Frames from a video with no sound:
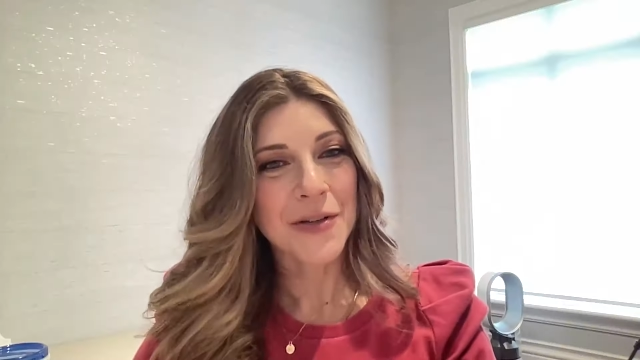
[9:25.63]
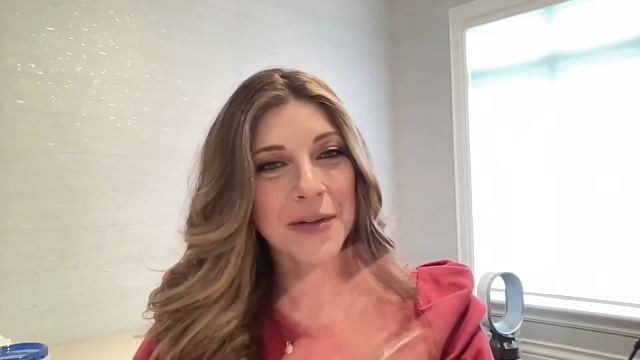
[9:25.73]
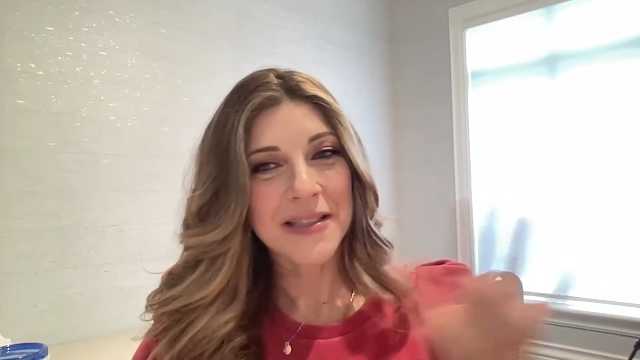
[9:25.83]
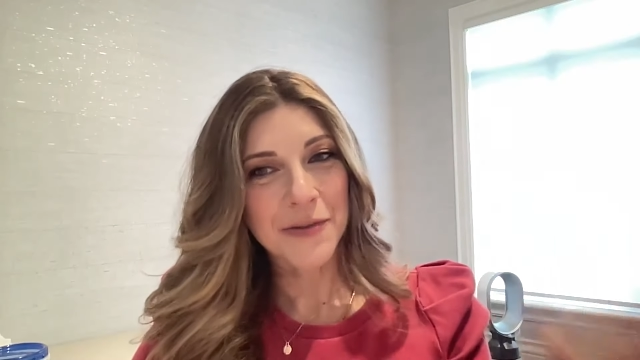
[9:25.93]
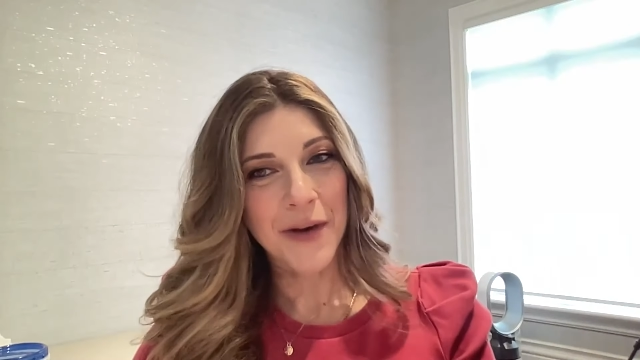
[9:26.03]

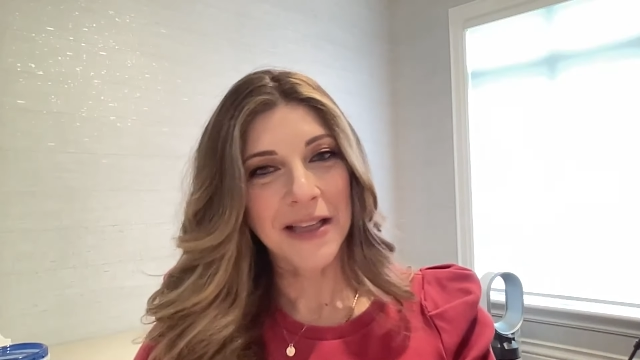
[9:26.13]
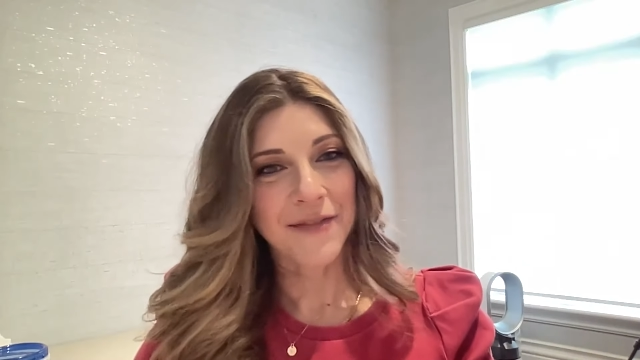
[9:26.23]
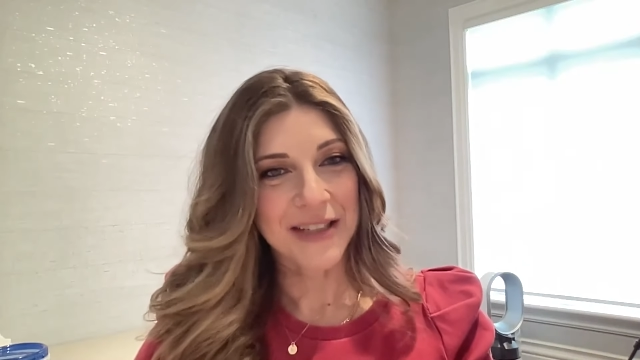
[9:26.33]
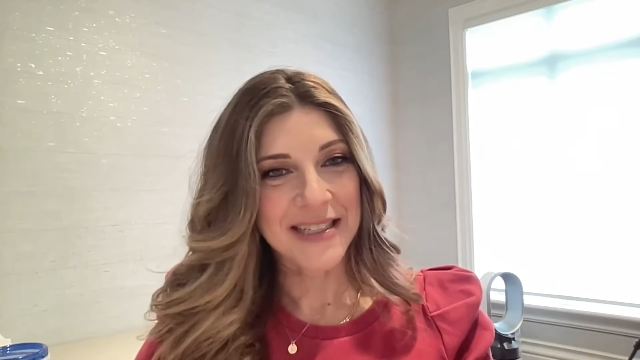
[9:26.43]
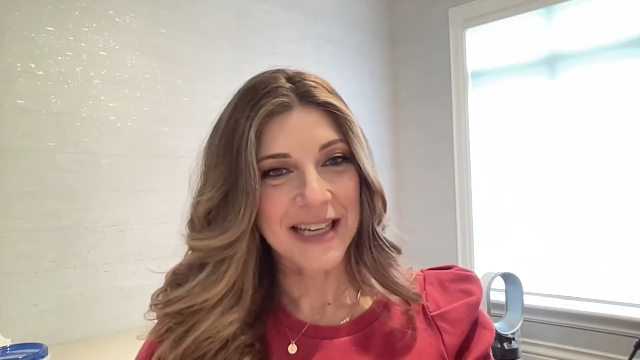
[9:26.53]
it's
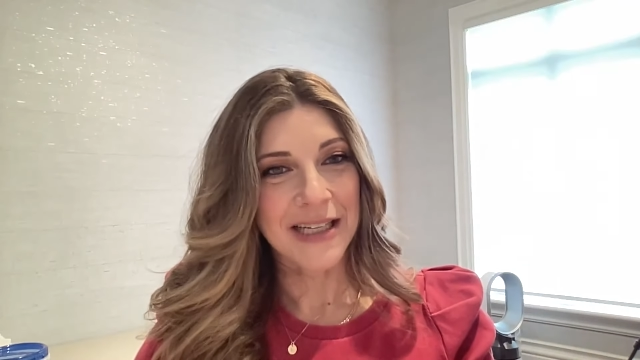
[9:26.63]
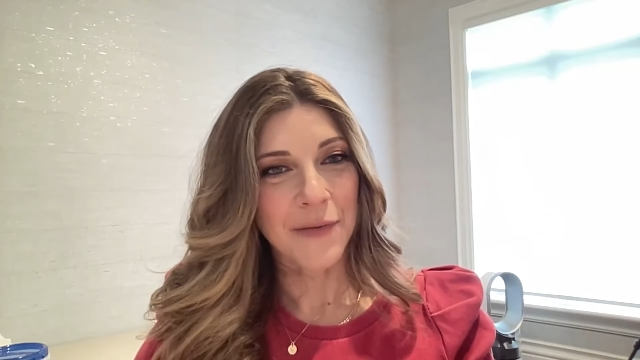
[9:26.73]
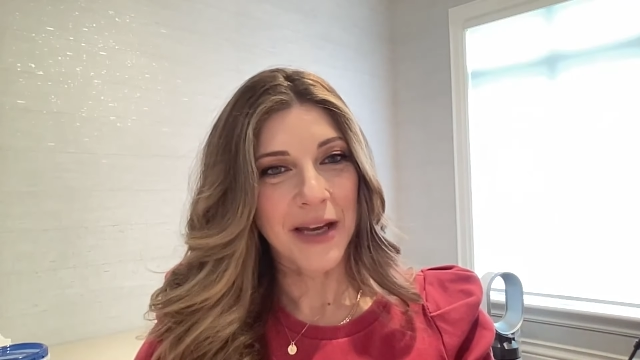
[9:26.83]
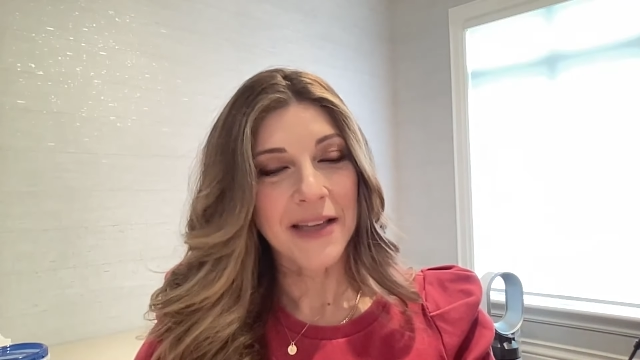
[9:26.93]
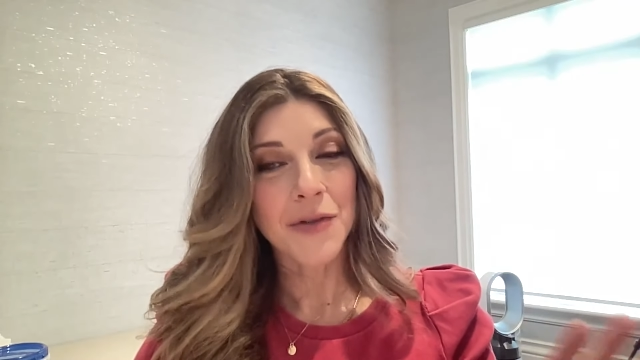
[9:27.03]
irrelevant
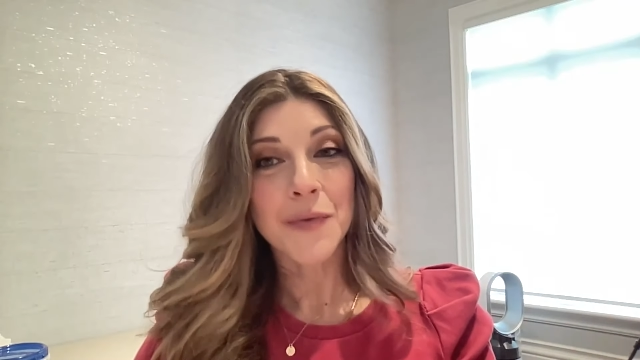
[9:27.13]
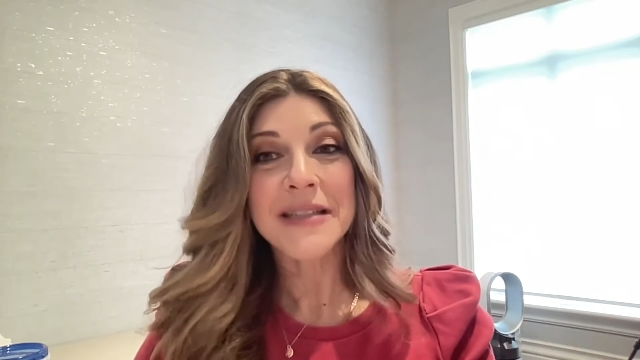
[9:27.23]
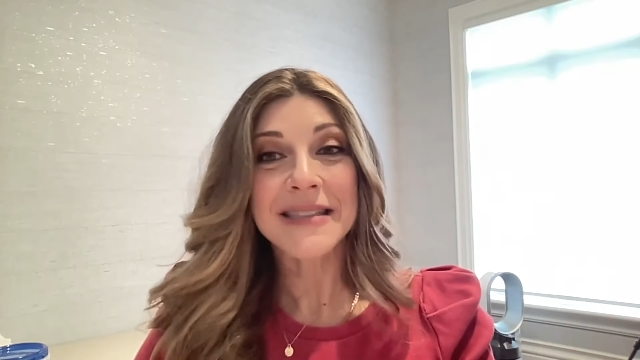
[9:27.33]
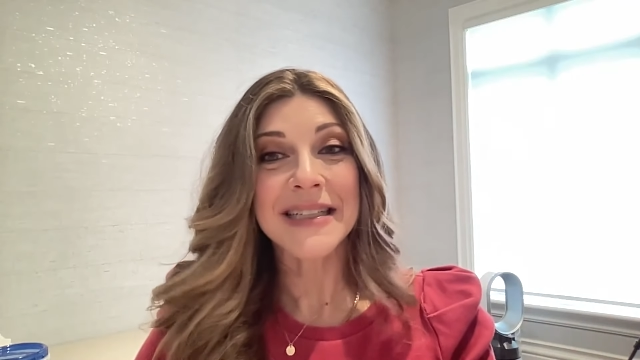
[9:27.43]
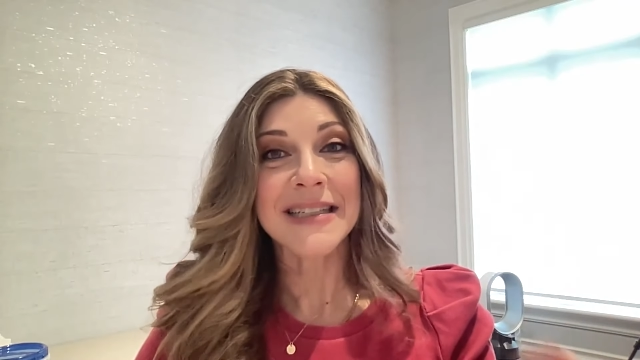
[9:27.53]
anyway. And the
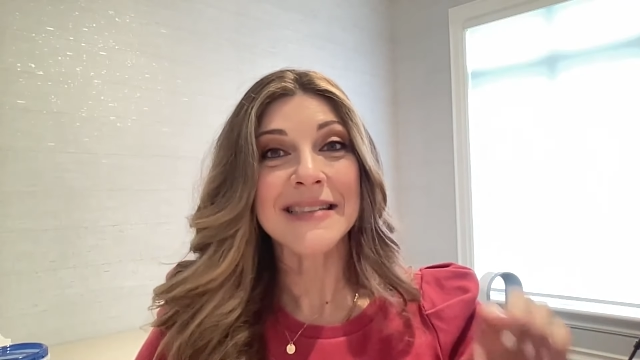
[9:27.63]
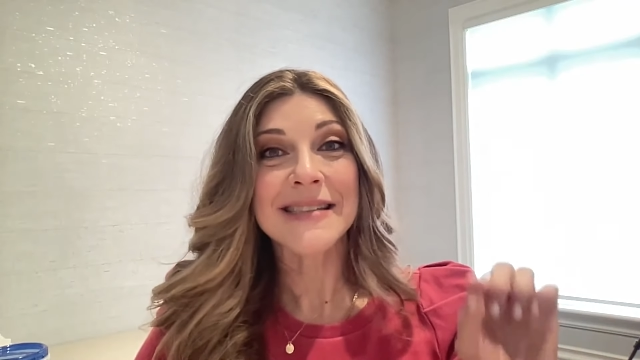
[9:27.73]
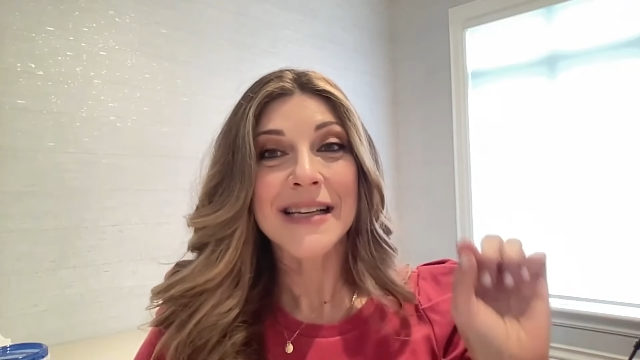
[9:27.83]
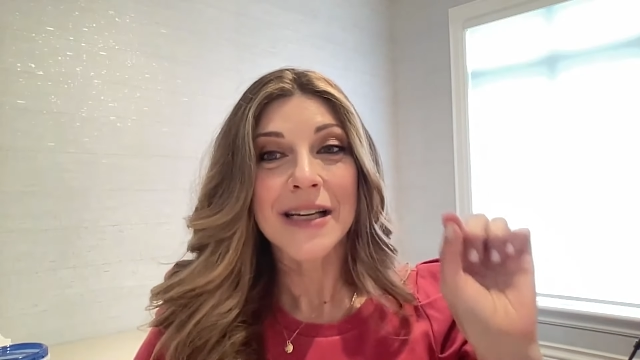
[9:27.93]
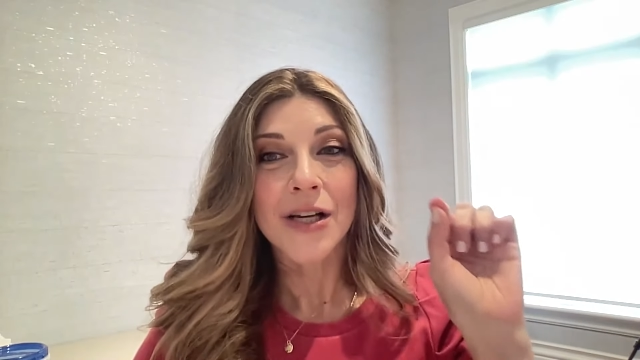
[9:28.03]
reason is
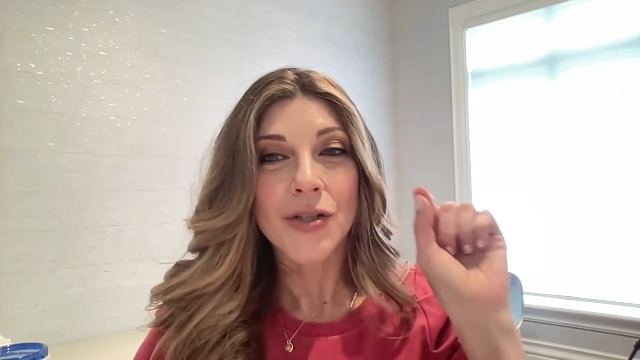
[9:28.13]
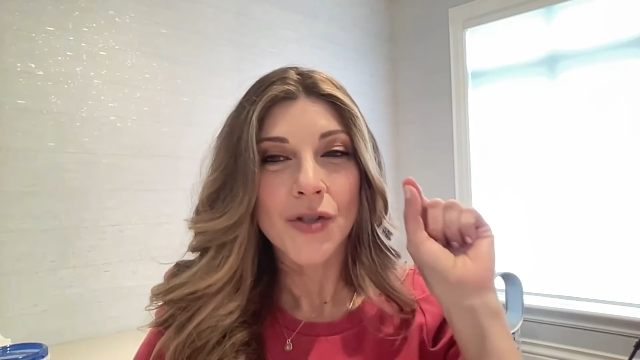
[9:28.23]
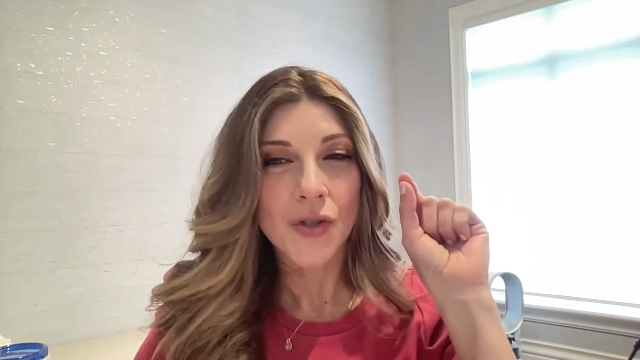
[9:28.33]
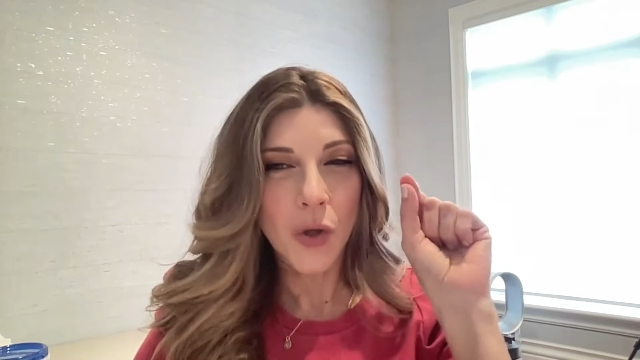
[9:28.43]
so